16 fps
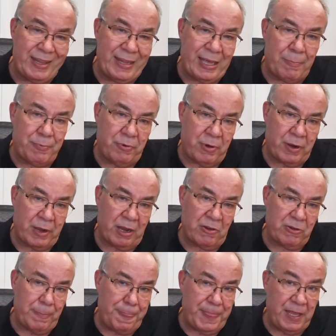that
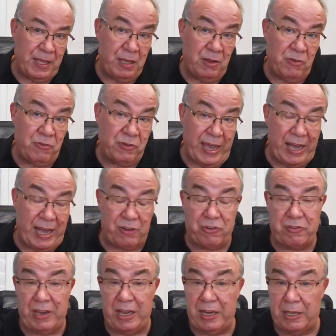product is
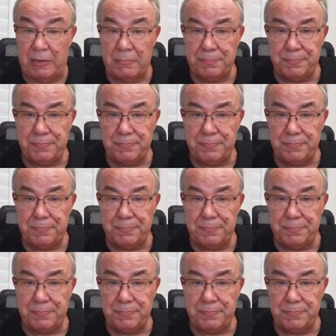outstanding.